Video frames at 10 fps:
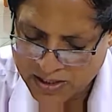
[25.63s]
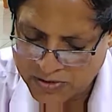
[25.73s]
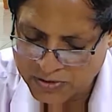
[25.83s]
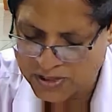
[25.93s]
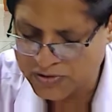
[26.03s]

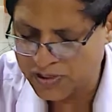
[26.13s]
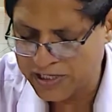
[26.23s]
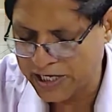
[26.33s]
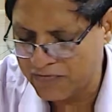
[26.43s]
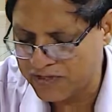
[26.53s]
you are to
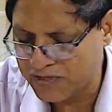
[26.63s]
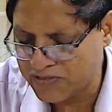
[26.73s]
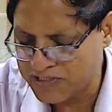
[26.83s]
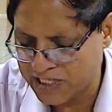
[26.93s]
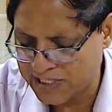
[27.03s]
lead with
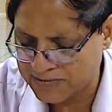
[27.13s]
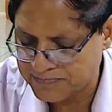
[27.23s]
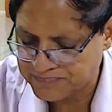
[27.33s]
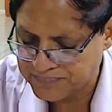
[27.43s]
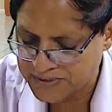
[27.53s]
vision,
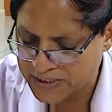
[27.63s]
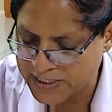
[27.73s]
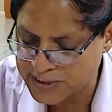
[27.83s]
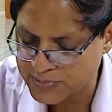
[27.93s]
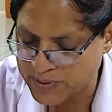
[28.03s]

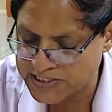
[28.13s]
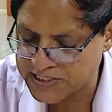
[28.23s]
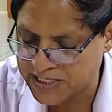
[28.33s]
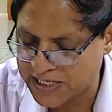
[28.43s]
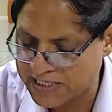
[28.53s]

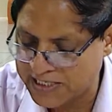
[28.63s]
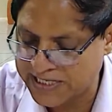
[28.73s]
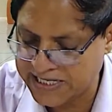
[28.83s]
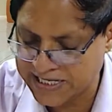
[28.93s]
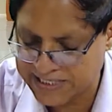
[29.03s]
inspiration and
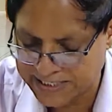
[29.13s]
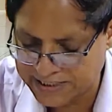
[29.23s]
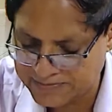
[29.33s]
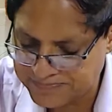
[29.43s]
integrity.